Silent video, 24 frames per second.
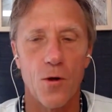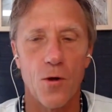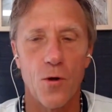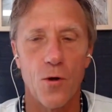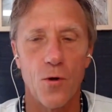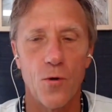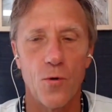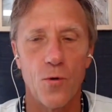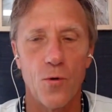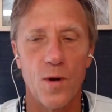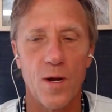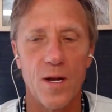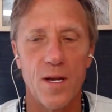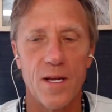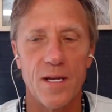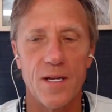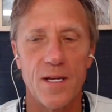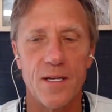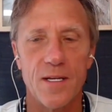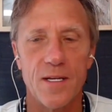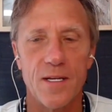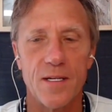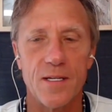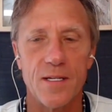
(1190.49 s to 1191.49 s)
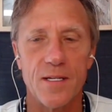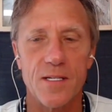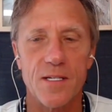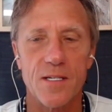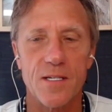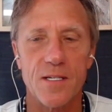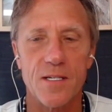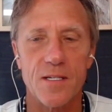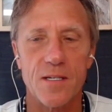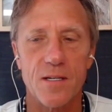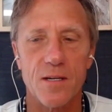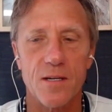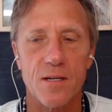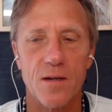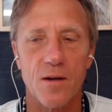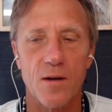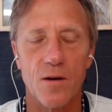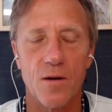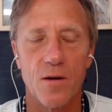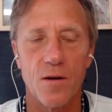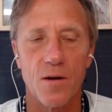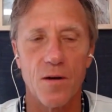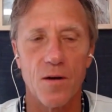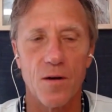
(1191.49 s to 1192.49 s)
who is
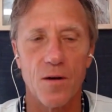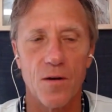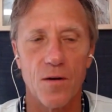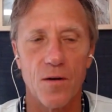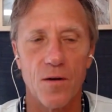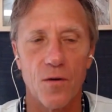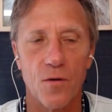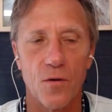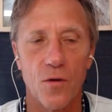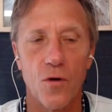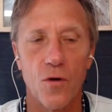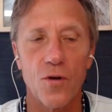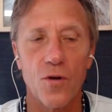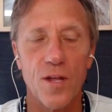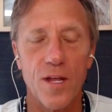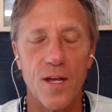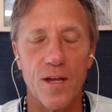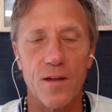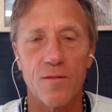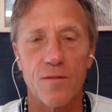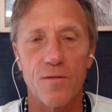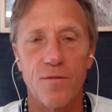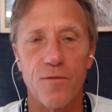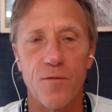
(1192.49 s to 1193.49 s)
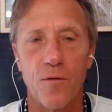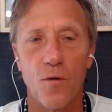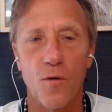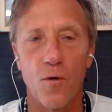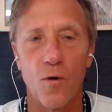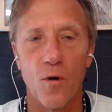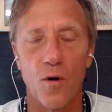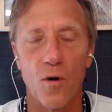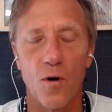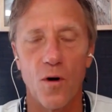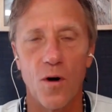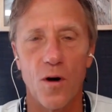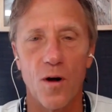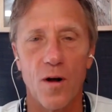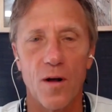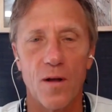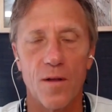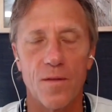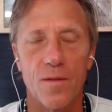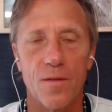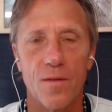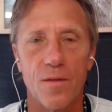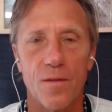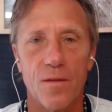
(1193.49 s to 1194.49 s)
looking for
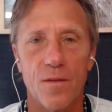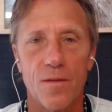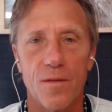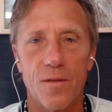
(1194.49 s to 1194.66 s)
I